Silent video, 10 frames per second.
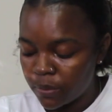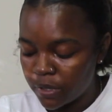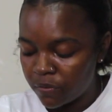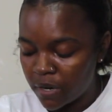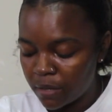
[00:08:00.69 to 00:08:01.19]

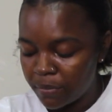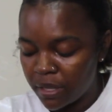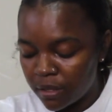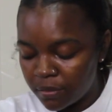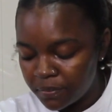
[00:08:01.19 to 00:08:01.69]
would
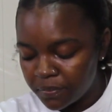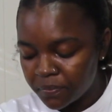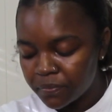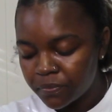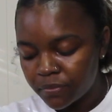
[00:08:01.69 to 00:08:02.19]
recommend them.
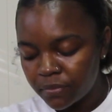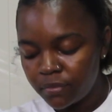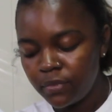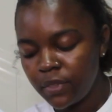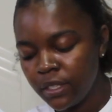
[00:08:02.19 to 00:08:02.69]

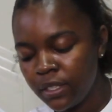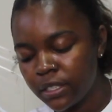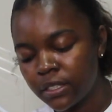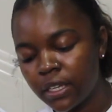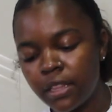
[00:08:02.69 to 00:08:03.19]

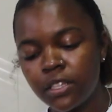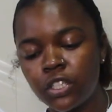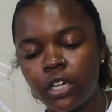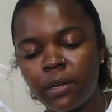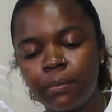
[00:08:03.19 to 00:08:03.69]
Here's another
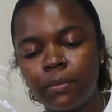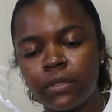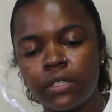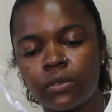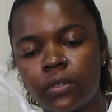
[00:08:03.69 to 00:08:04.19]
charm.
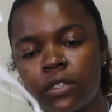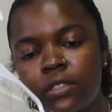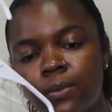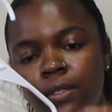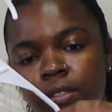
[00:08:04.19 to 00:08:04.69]
That's on
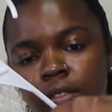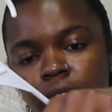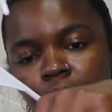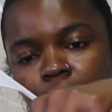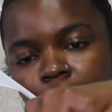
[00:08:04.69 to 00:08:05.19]
this one.
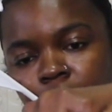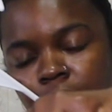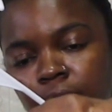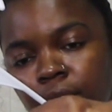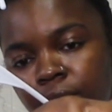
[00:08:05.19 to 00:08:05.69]
It's like a
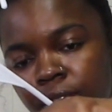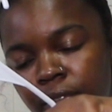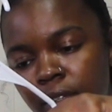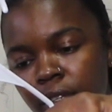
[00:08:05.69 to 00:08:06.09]
leaf.